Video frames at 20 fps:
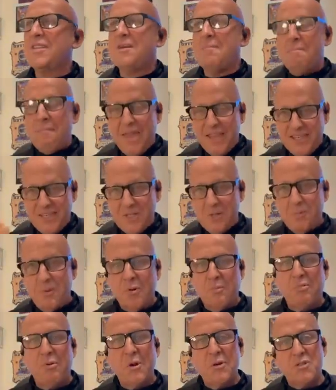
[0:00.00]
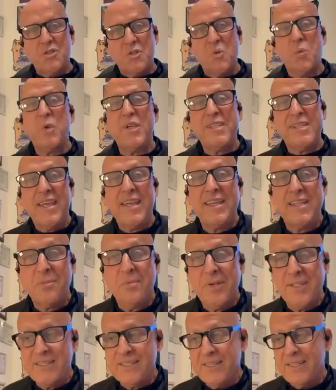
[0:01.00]
the mental approach we take to
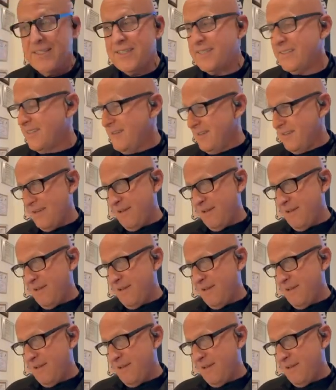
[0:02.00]
business.